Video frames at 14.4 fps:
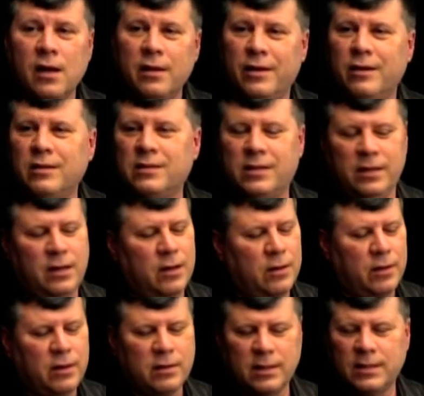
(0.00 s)
There's you know
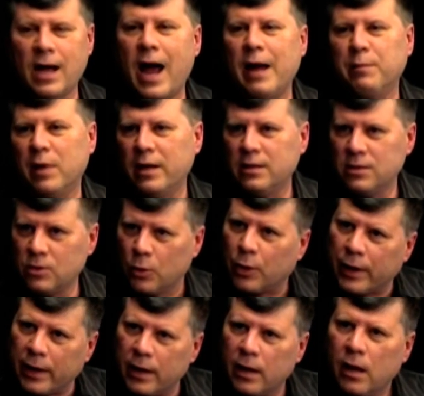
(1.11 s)
there's a timeline
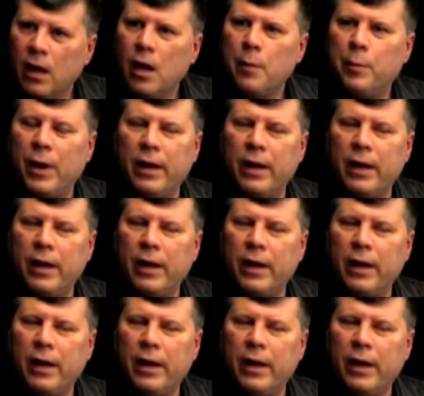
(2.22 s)
story, mm-hmm.